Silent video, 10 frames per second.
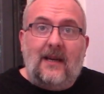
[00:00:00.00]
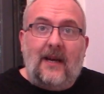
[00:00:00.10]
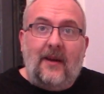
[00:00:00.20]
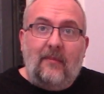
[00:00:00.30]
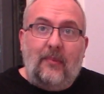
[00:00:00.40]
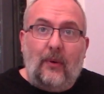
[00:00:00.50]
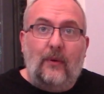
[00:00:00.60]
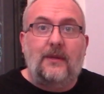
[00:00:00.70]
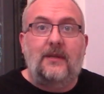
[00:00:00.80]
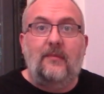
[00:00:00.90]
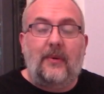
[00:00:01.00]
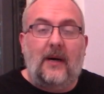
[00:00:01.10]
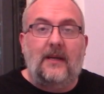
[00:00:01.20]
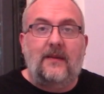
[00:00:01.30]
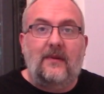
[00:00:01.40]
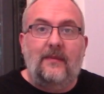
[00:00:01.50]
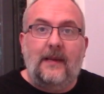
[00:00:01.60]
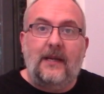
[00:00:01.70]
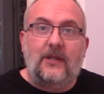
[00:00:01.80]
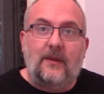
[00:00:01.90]
an important part of the
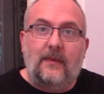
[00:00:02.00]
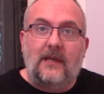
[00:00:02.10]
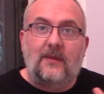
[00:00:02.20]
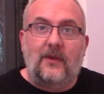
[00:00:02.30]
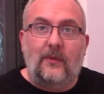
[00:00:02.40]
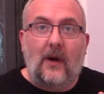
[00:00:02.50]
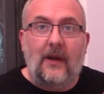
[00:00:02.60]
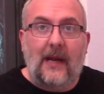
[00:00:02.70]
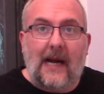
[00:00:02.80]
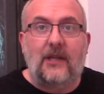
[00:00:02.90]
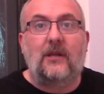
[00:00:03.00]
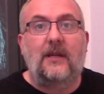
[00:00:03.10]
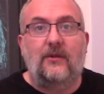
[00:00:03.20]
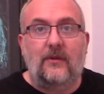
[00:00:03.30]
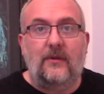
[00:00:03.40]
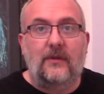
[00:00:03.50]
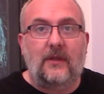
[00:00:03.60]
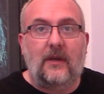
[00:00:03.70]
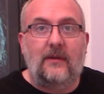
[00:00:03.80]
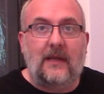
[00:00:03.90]
miniature because you are naturally drawn to
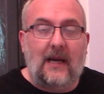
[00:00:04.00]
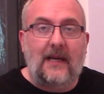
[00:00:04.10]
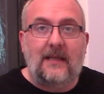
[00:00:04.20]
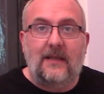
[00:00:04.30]
those eyes,